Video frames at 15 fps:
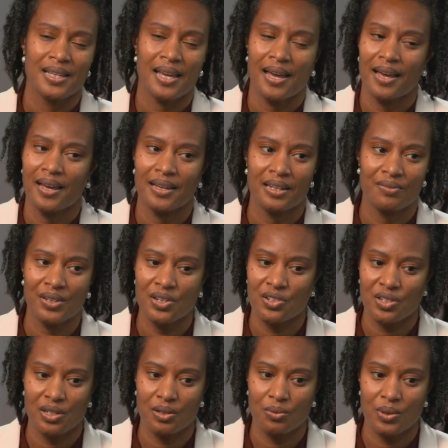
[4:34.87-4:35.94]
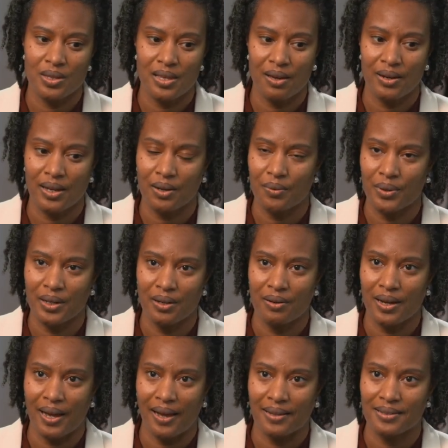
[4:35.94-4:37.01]
Yeah, innovation without equity
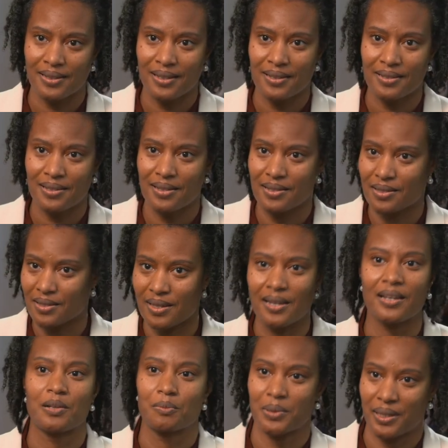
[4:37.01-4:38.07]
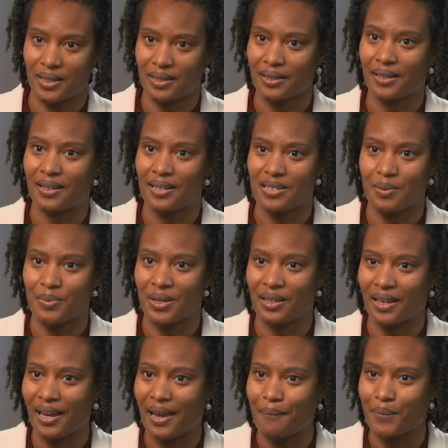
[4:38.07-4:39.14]
or access is incomplete, and it's something
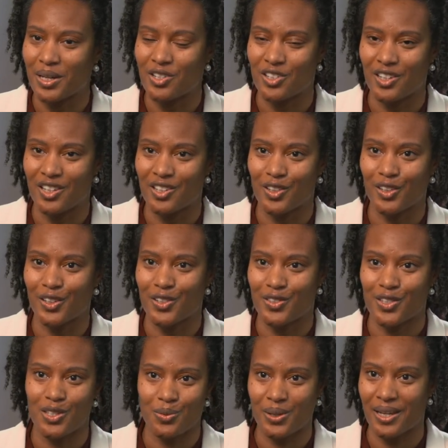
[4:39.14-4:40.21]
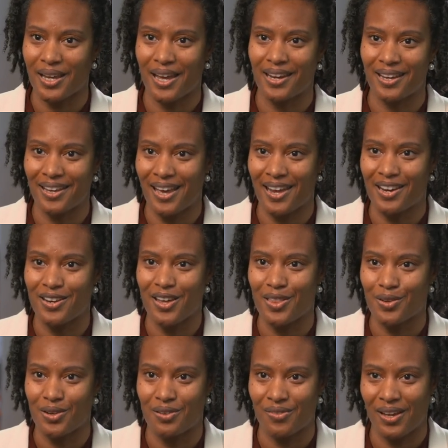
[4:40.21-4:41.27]
that I mentioned earlier this week at, a, at
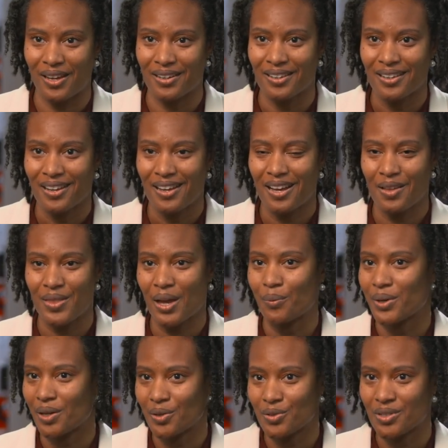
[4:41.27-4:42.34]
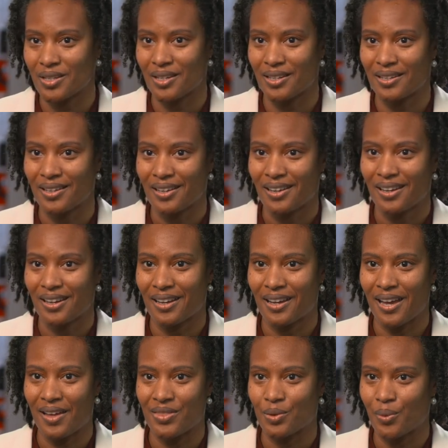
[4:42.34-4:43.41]
another event uh, that we hosted
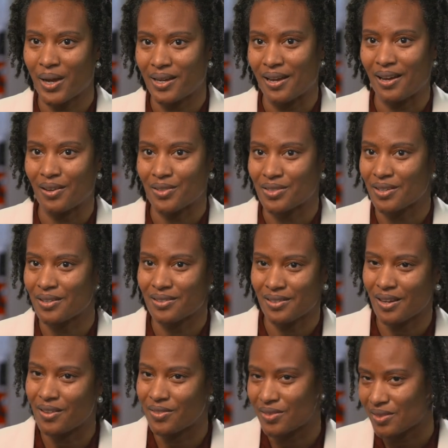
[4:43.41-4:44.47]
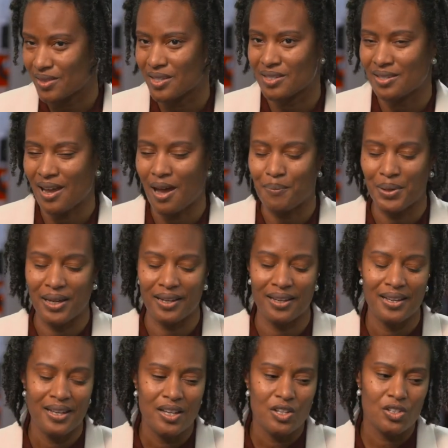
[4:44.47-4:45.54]
uh, at the White House on, on this topic.
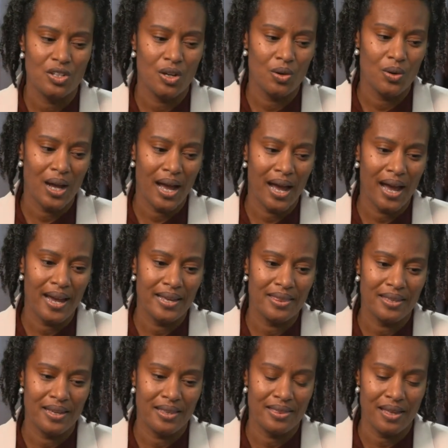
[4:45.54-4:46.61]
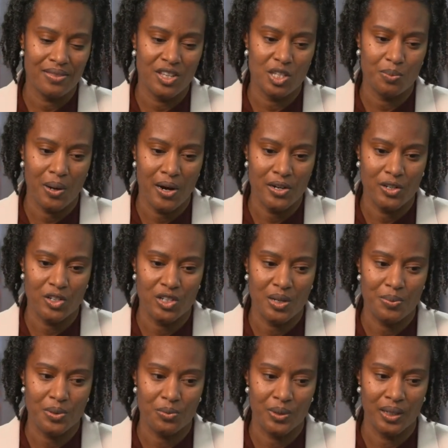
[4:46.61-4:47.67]
So I think that these
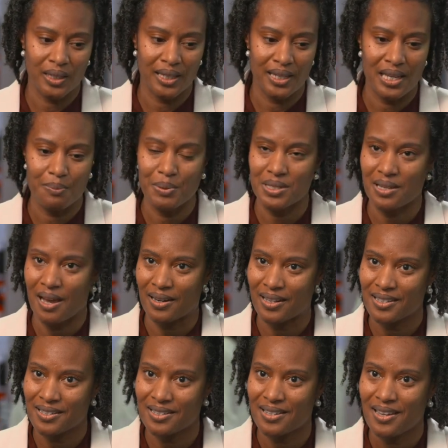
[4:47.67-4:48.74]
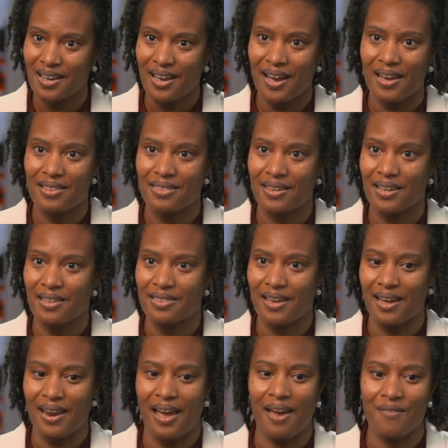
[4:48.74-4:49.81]
partnerships really keep us honest. I think
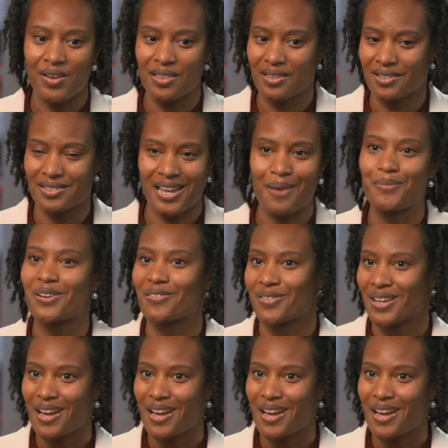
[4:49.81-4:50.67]
that having this type of